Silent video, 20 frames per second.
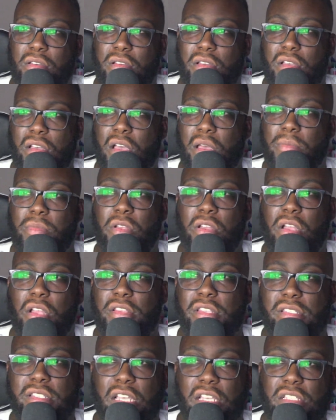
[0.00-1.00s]
I'm
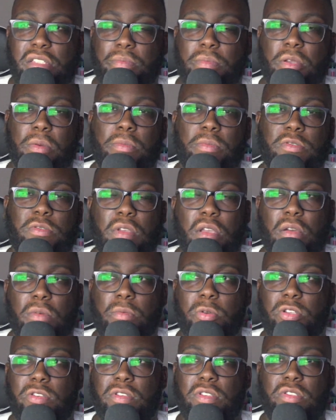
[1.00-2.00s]
undecided
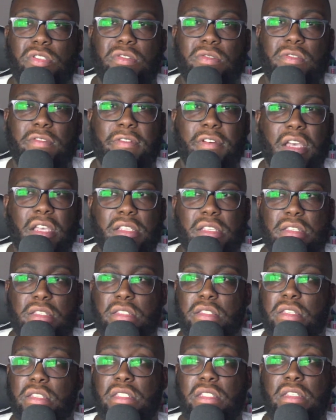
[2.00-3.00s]
between two
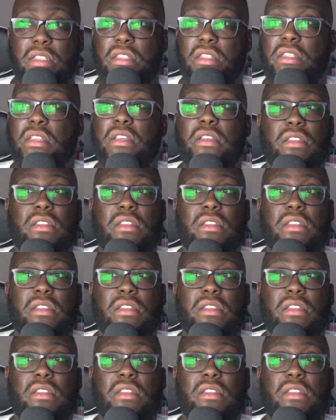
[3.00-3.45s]
devices. The